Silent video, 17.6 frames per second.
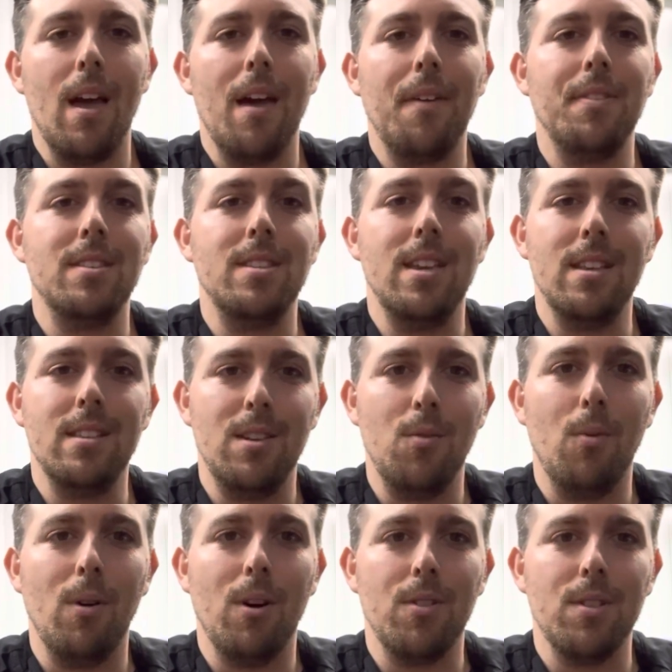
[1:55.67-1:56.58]
at the TNT
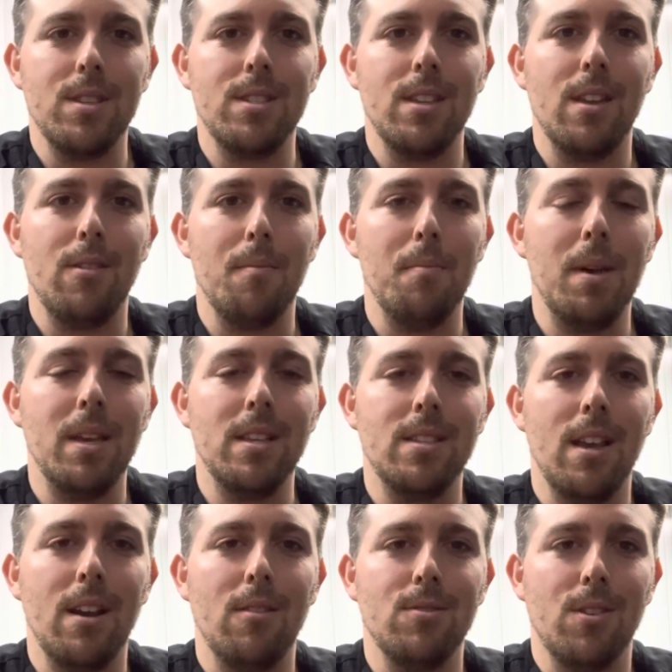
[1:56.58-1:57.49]
Wellness Center in
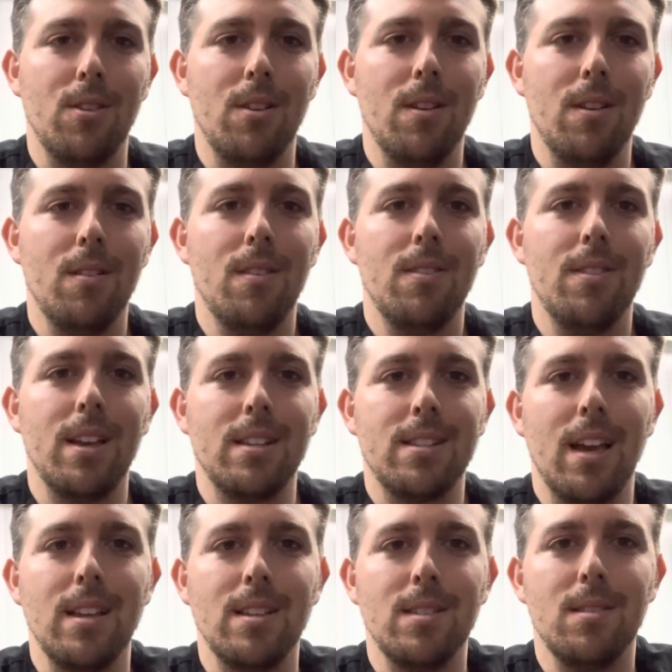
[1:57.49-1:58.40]
Mesa, Arizona. Thanks,
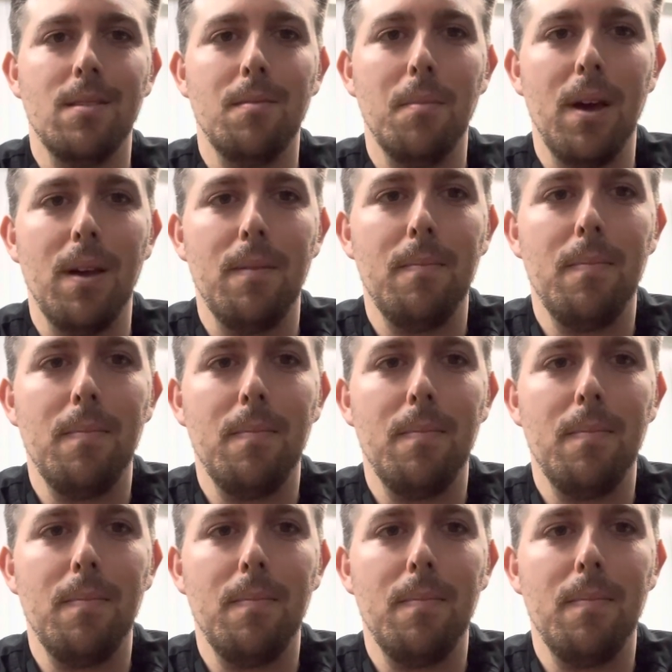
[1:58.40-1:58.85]
guys. Bye.